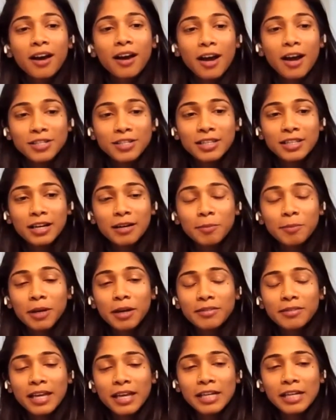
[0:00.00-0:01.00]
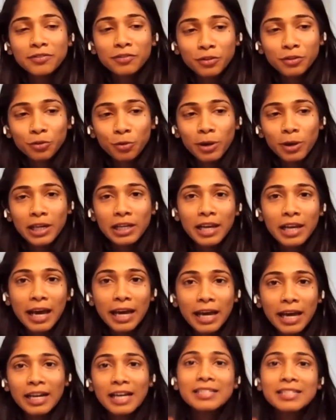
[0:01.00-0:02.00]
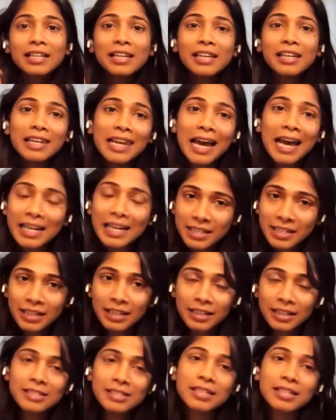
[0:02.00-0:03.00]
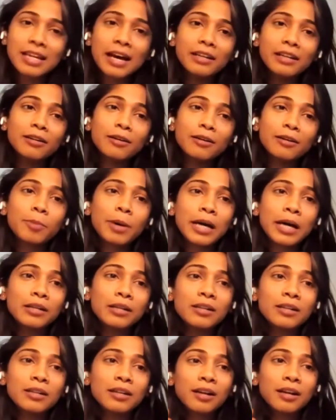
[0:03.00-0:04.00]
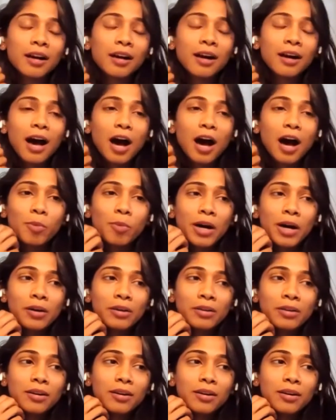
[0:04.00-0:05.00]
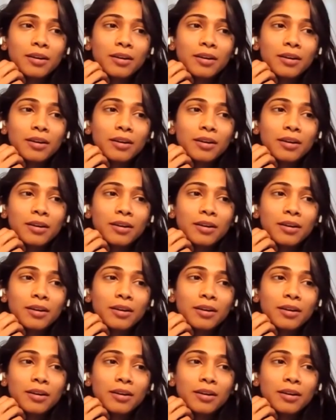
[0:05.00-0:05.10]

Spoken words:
Harshita, thanks for throwing light as a lighting designer, but how about